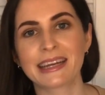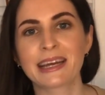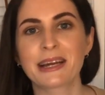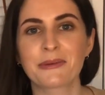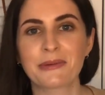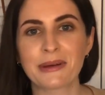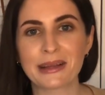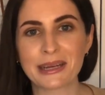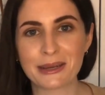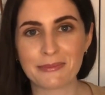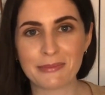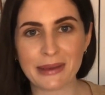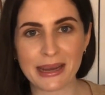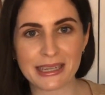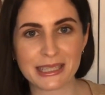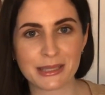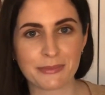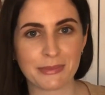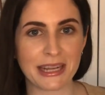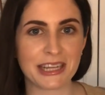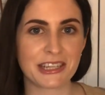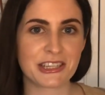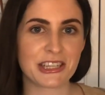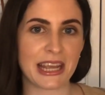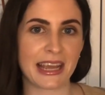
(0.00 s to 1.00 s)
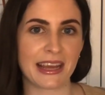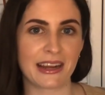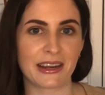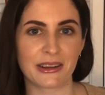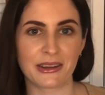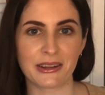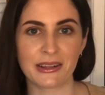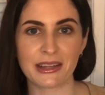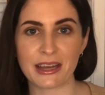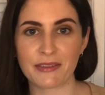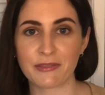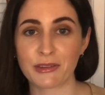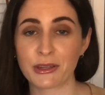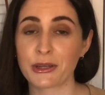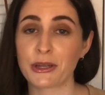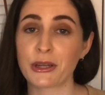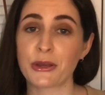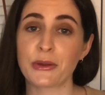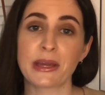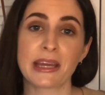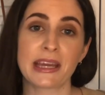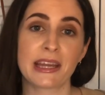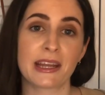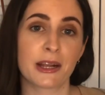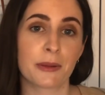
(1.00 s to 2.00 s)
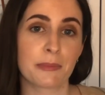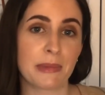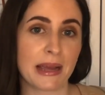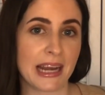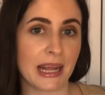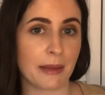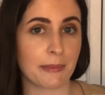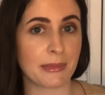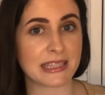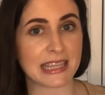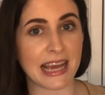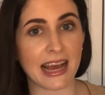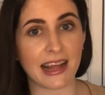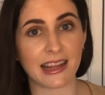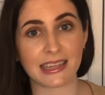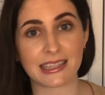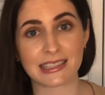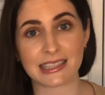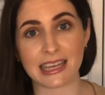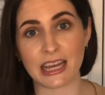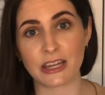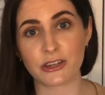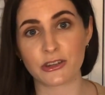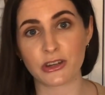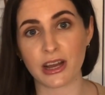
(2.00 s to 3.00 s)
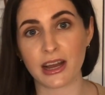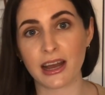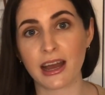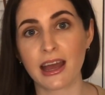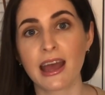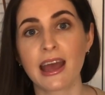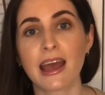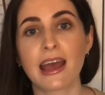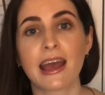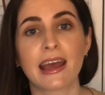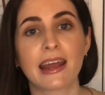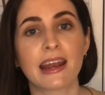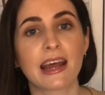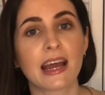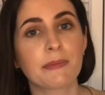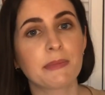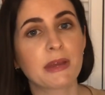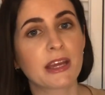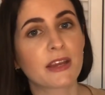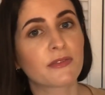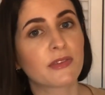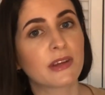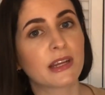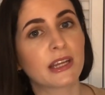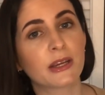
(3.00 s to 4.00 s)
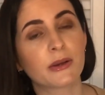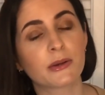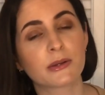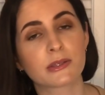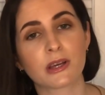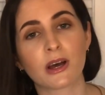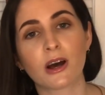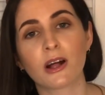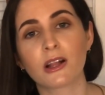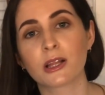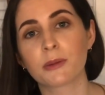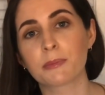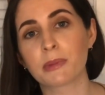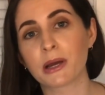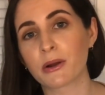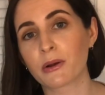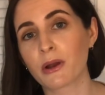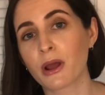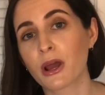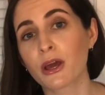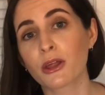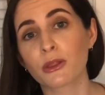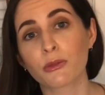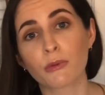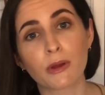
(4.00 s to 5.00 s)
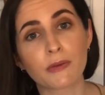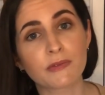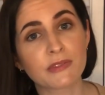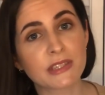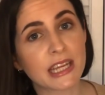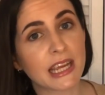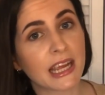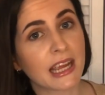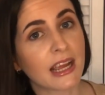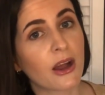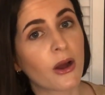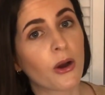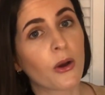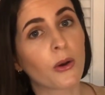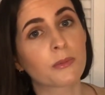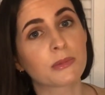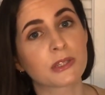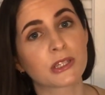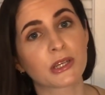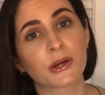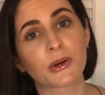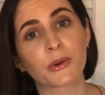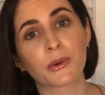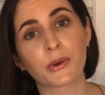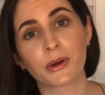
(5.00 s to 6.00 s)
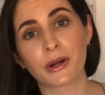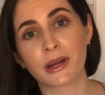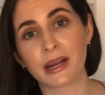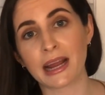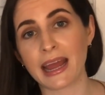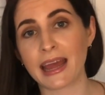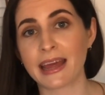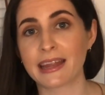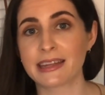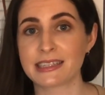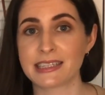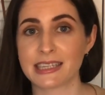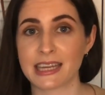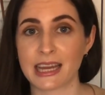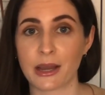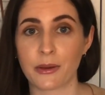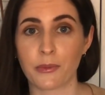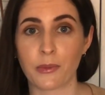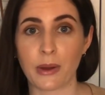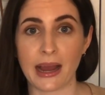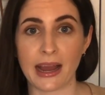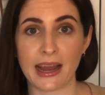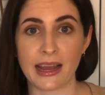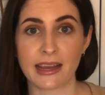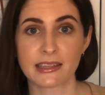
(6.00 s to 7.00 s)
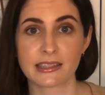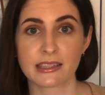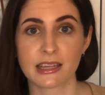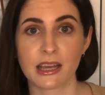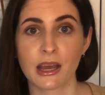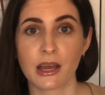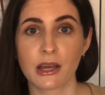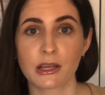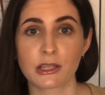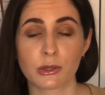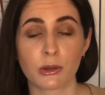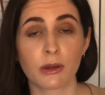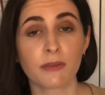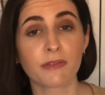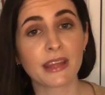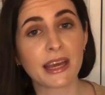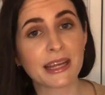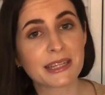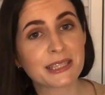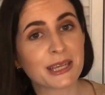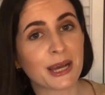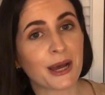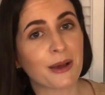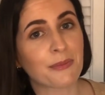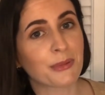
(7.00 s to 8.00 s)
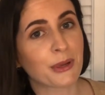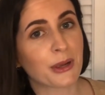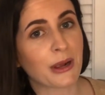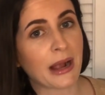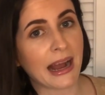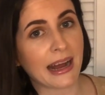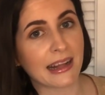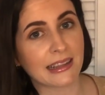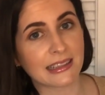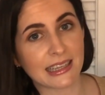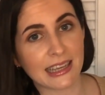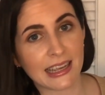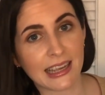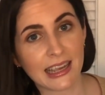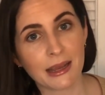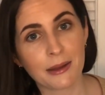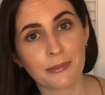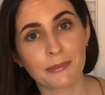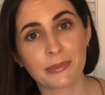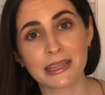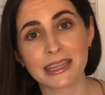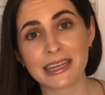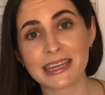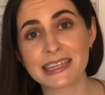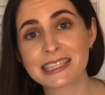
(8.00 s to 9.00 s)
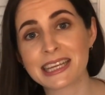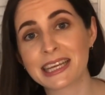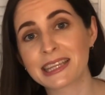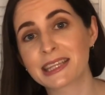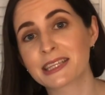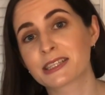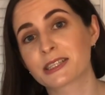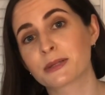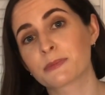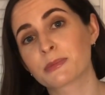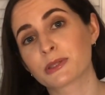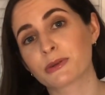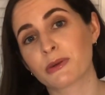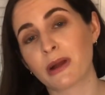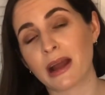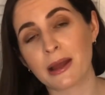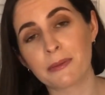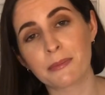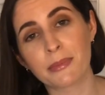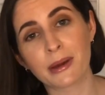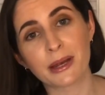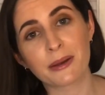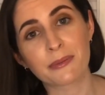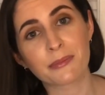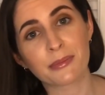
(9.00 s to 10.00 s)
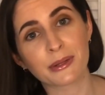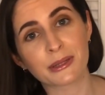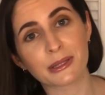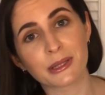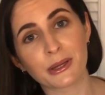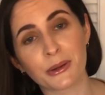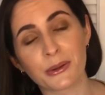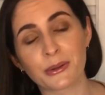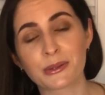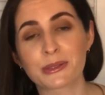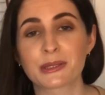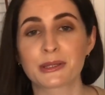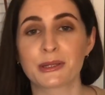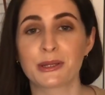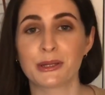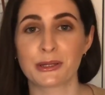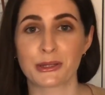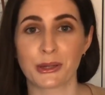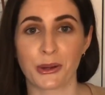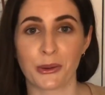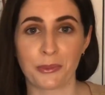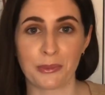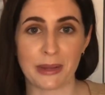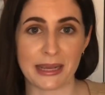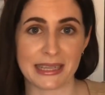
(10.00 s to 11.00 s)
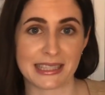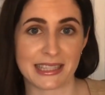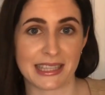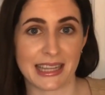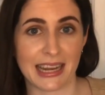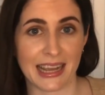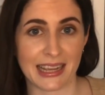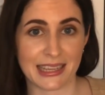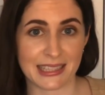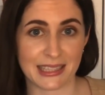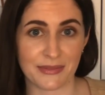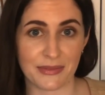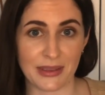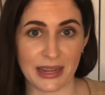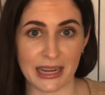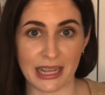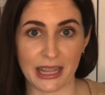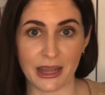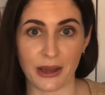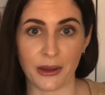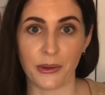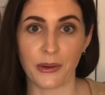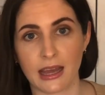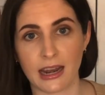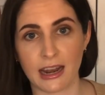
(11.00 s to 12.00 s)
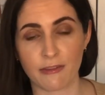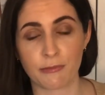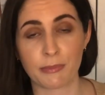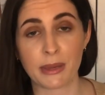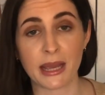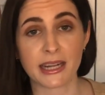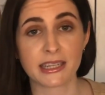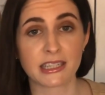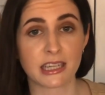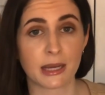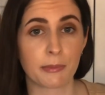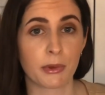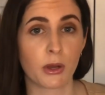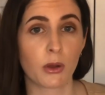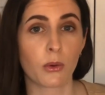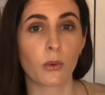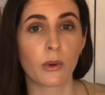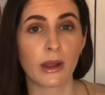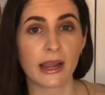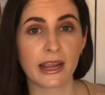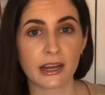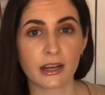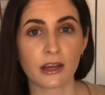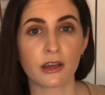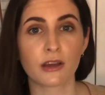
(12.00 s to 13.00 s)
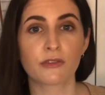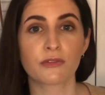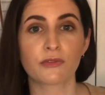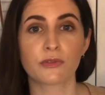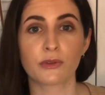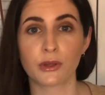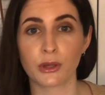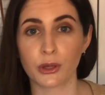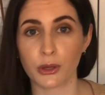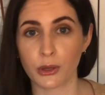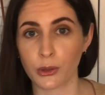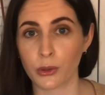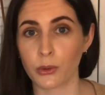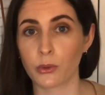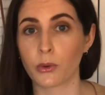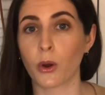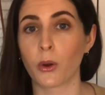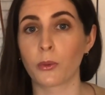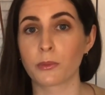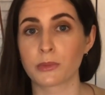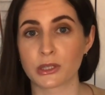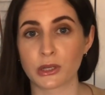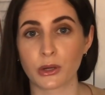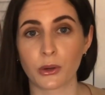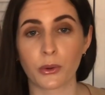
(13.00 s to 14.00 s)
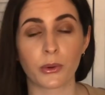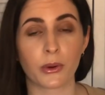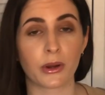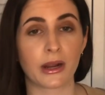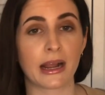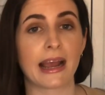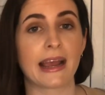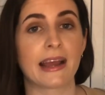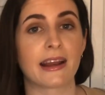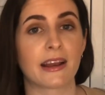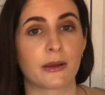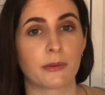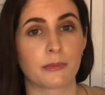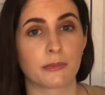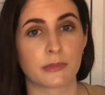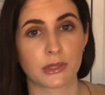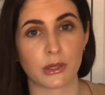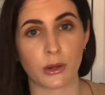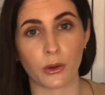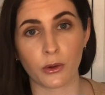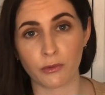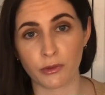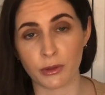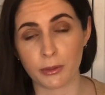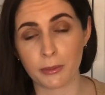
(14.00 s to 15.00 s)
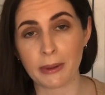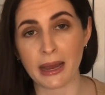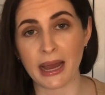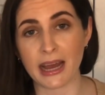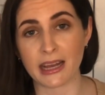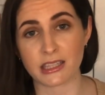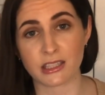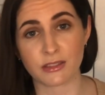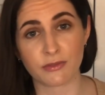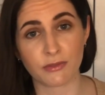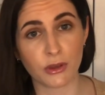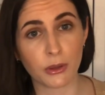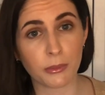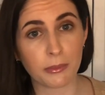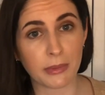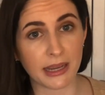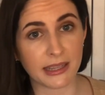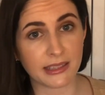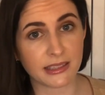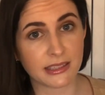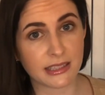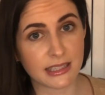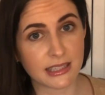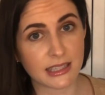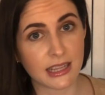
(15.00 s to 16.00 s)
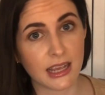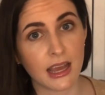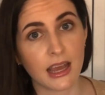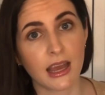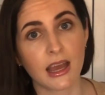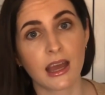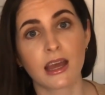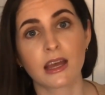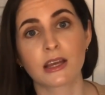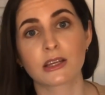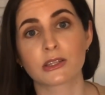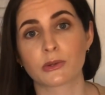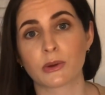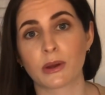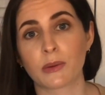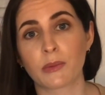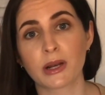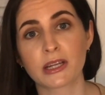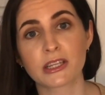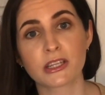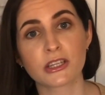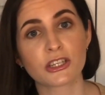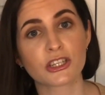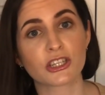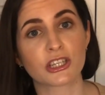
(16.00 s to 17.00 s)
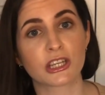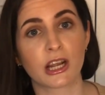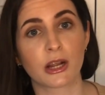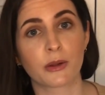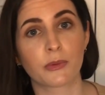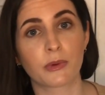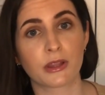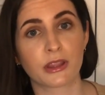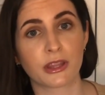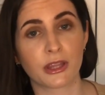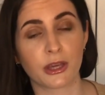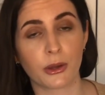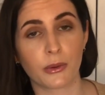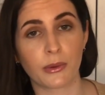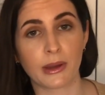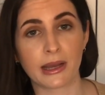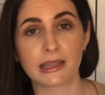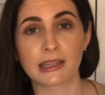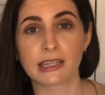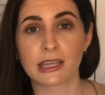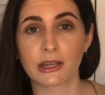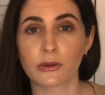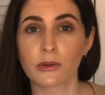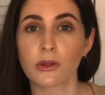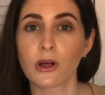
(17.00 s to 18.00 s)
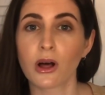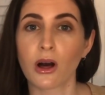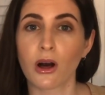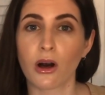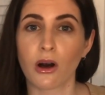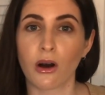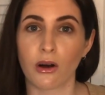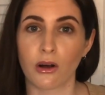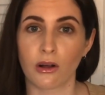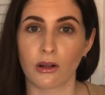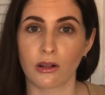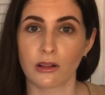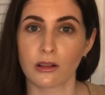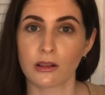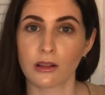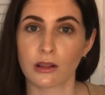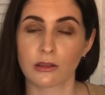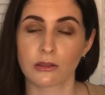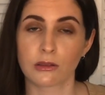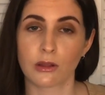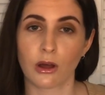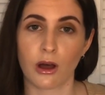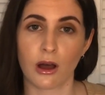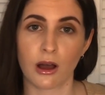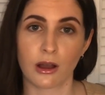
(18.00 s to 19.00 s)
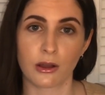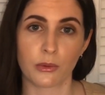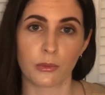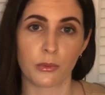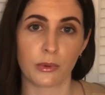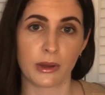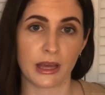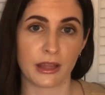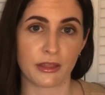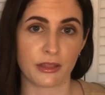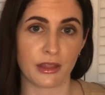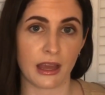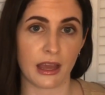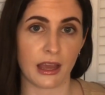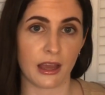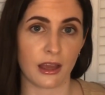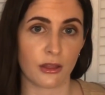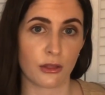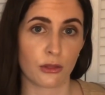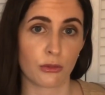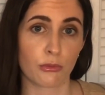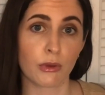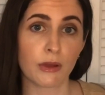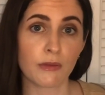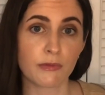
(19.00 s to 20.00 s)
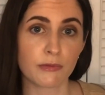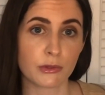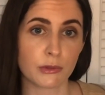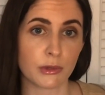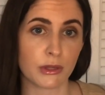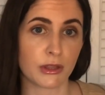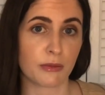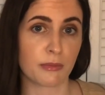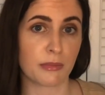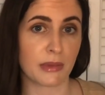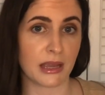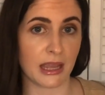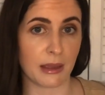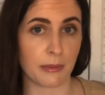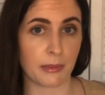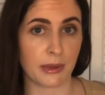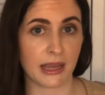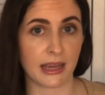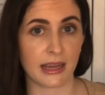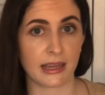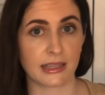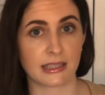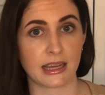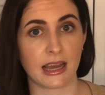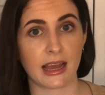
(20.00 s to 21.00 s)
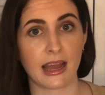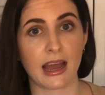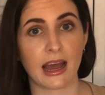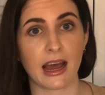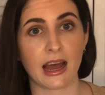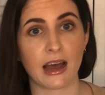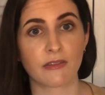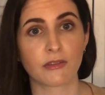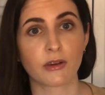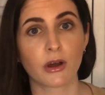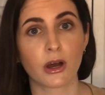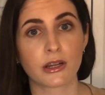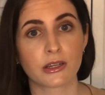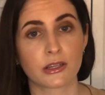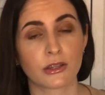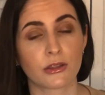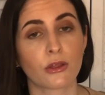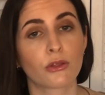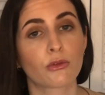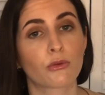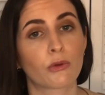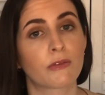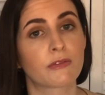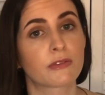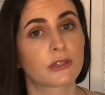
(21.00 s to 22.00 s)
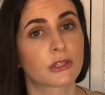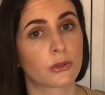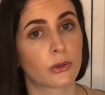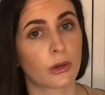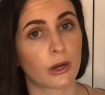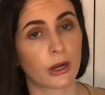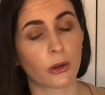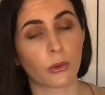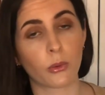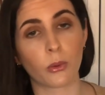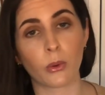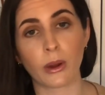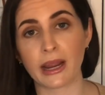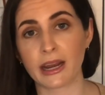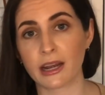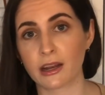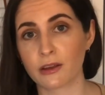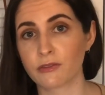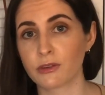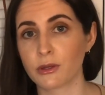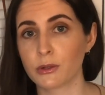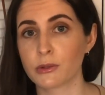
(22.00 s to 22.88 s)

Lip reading: Welcome back to my channel. If you're new here, my name is Alexandra and I make videos all about thrifting, home decor, and DIYs. So if that's up your alley, please hit the subscribe button below so you don't miss the next video. I've picked up quite a few home decor items over the past few months. So I wanted to share with you a little haul along with a thrift with me because I have gone to the thrift store quite a few